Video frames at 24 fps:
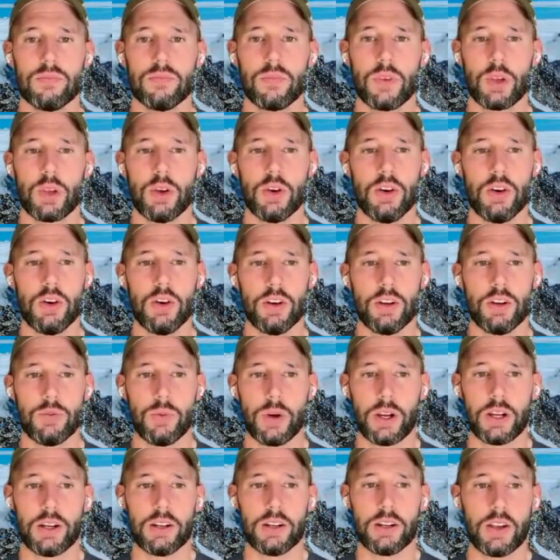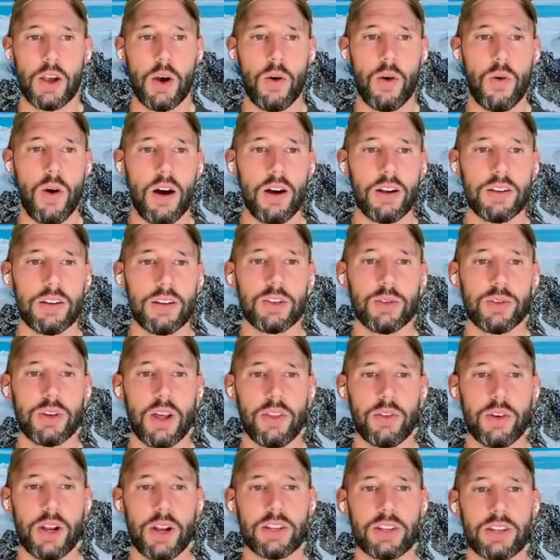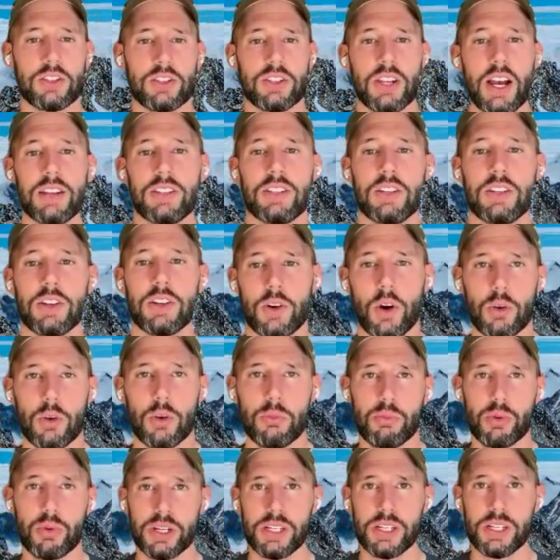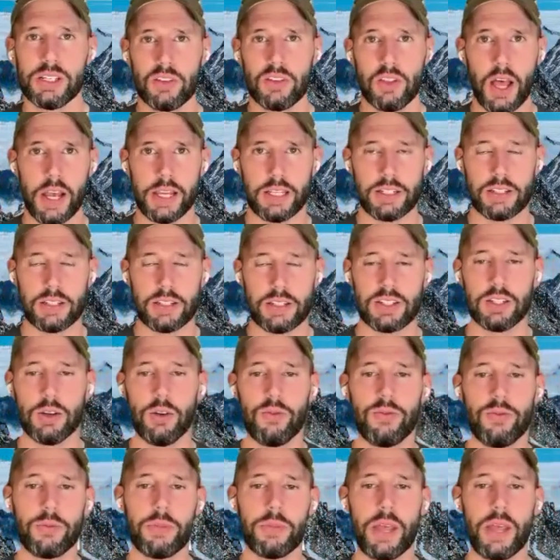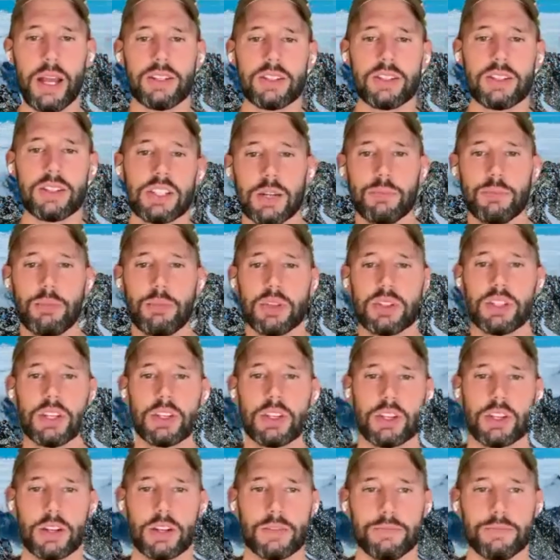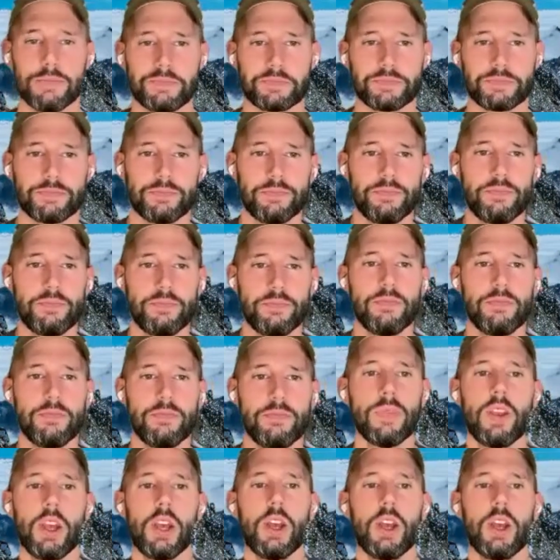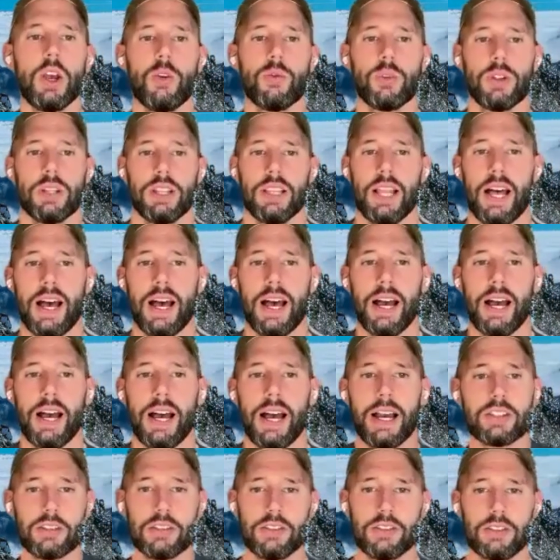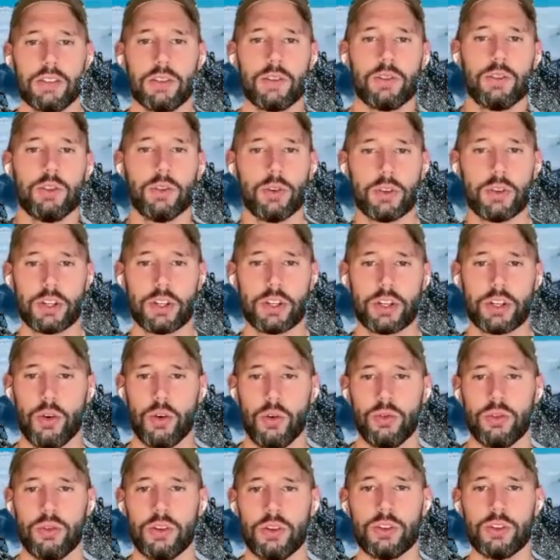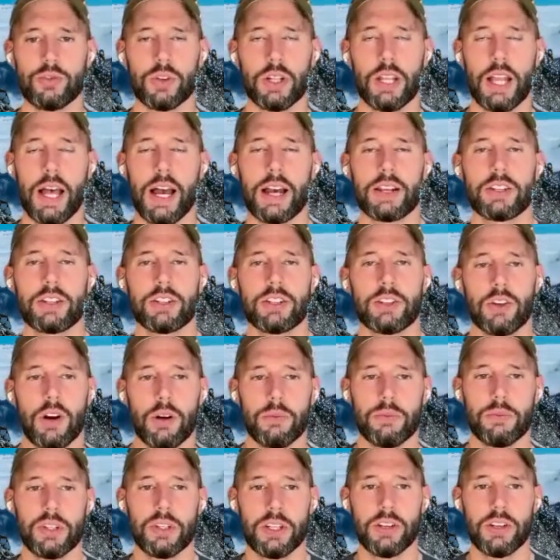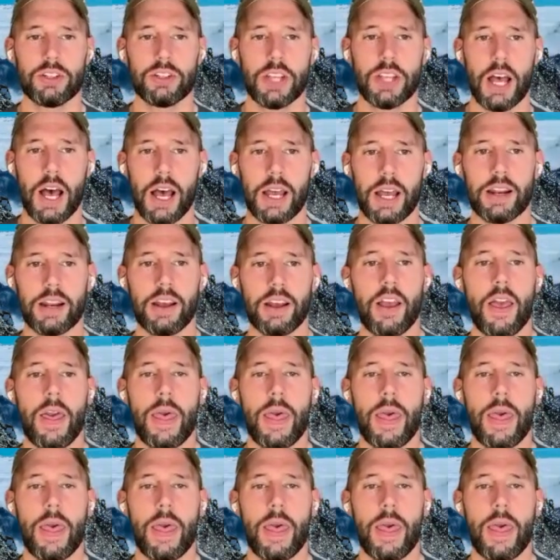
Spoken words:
Good. We're going to go on to another exercise here called breathe light, still from that seated position. Relax your shoulders, relax your arms to your side.